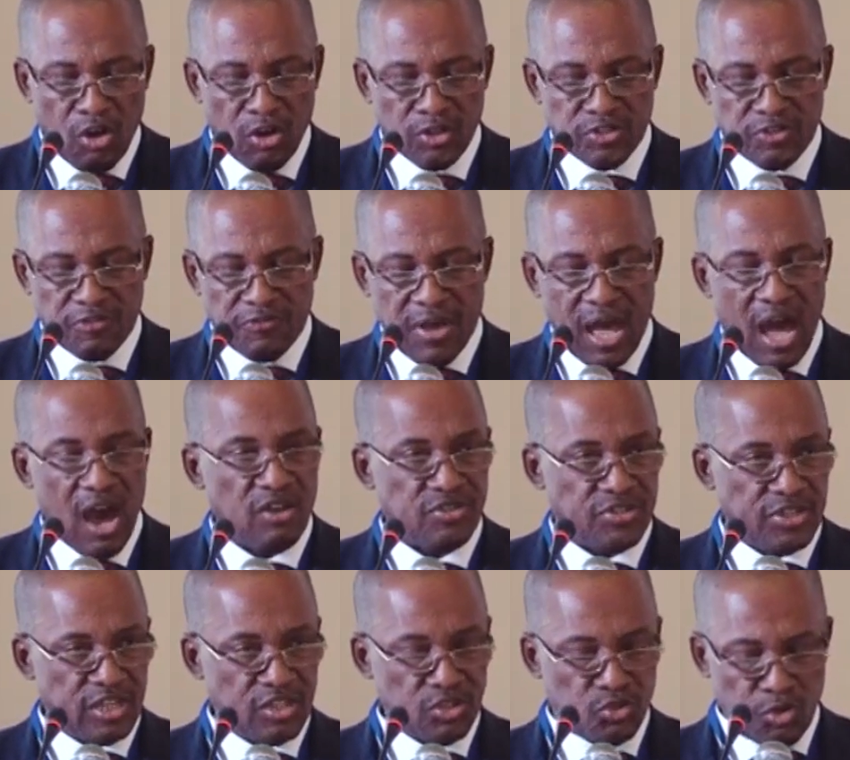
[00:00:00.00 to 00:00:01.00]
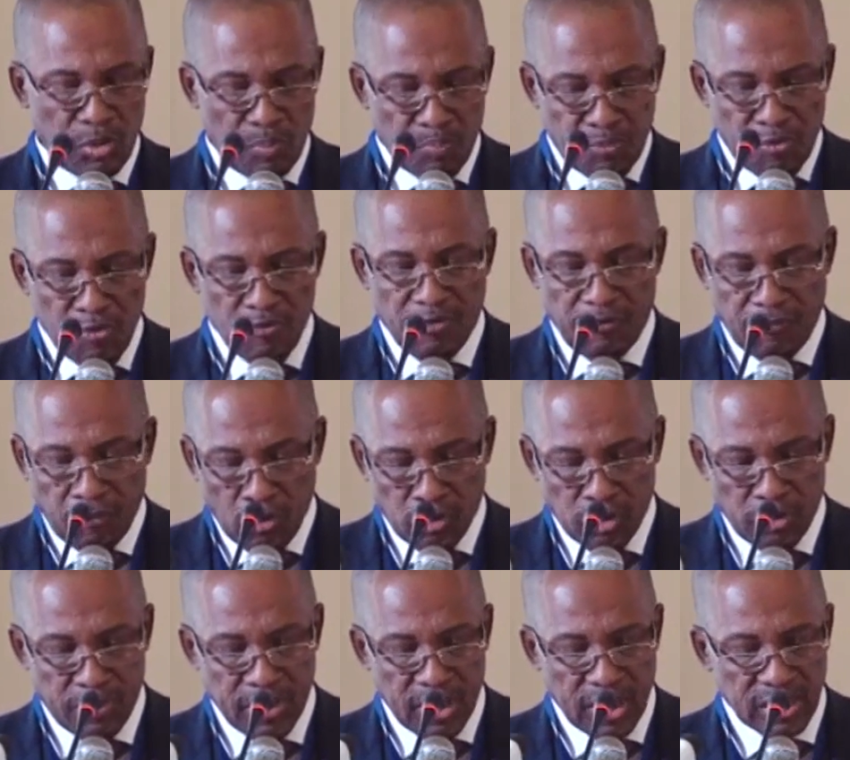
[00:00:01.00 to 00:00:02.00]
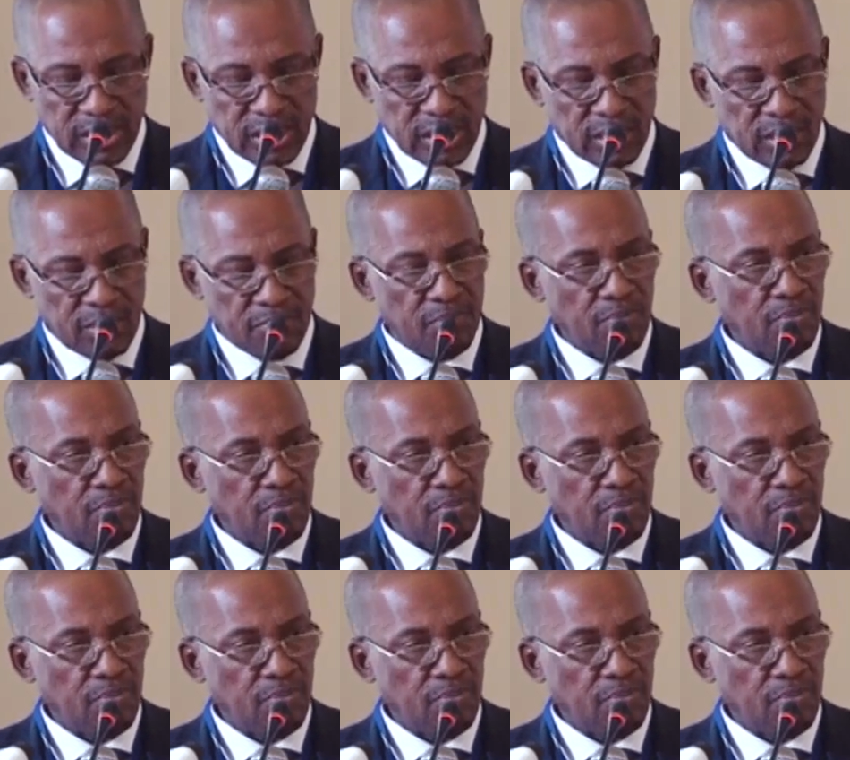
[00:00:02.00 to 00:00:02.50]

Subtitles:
cost of housing to improve affordability?